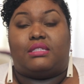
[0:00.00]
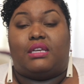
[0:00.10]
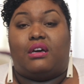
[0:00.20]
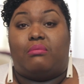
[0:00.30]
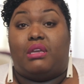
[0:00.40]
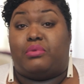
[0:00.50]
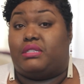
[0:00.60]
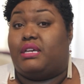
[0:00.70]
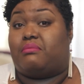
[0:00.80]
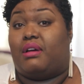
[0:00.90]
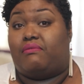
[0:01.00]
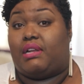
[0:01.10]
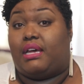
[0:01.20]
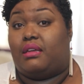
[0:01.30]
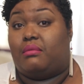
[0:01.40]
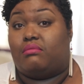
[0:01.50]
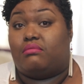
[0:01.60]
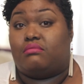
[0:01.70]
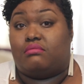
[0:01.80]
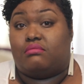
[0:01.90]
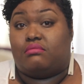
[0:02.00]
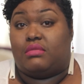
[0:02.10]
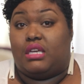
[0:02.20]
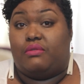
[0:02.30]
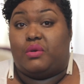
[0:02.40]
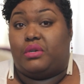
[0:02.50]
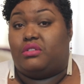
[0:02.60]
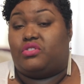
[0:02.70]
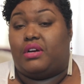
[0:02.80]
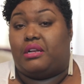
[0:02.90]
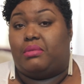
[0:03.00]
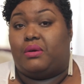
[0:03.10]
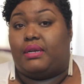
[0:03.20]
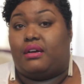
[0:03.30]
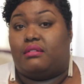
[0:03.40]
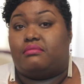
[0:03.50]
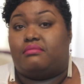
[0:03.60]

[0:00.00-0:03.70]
to help me protect my flame, even when you're trying to blow it out.